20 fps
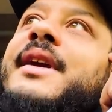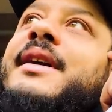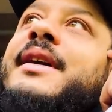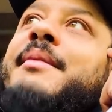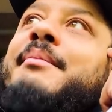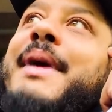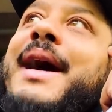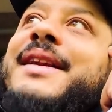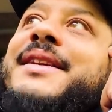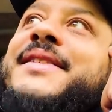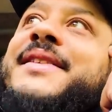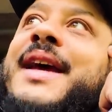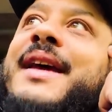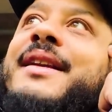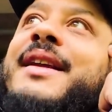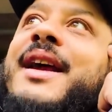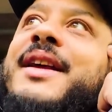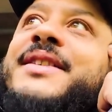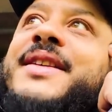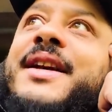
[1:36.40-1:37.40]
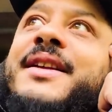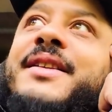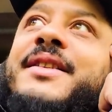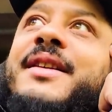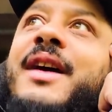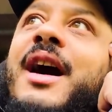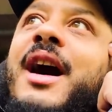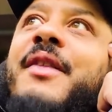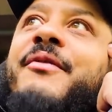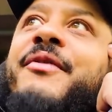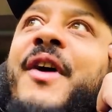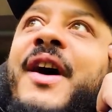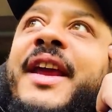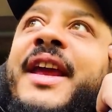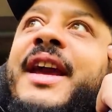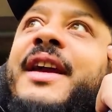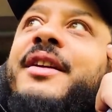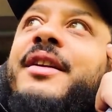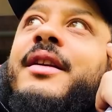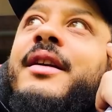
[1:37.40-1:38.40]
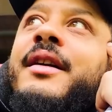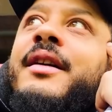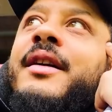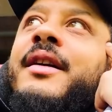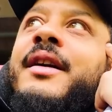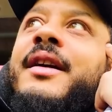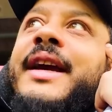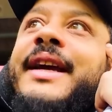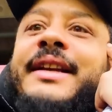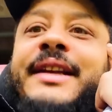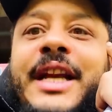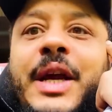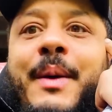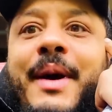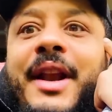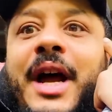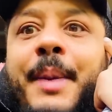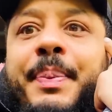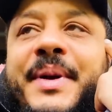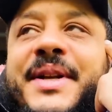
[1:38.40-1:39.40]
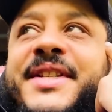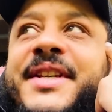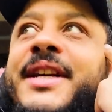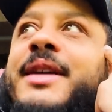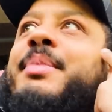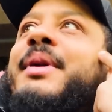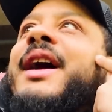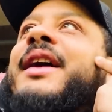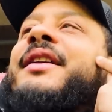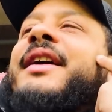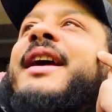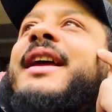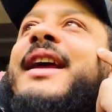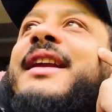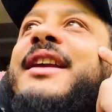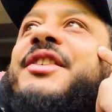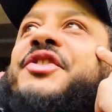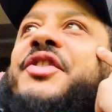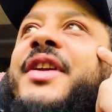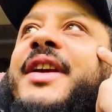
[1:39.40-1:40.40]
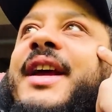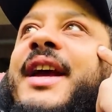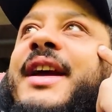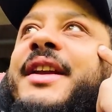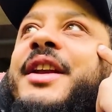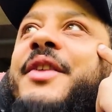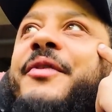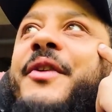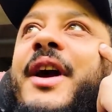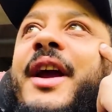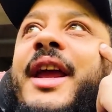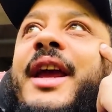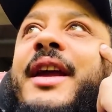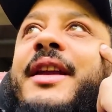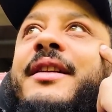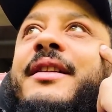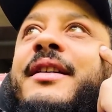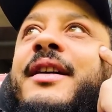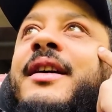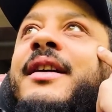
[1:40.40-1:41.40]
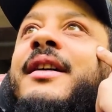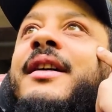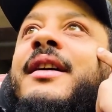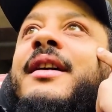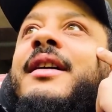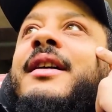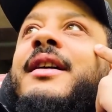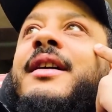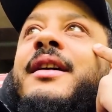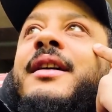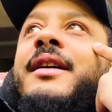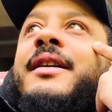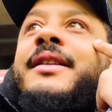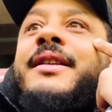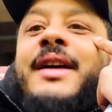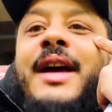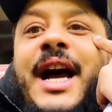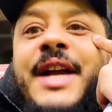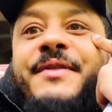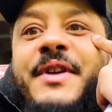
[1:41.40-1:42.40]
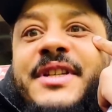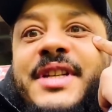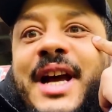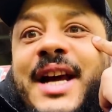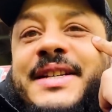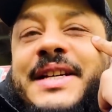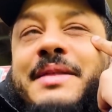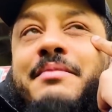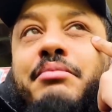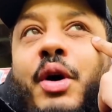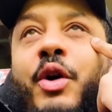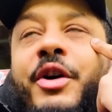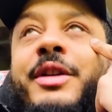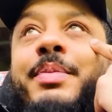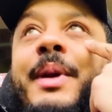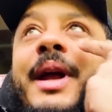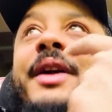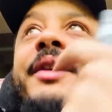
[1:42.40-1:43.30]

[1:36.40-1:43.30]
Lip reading: And sent it to fucking, it nearly went up a tier, blood. It literally hit the fucking, the advertising board, blood.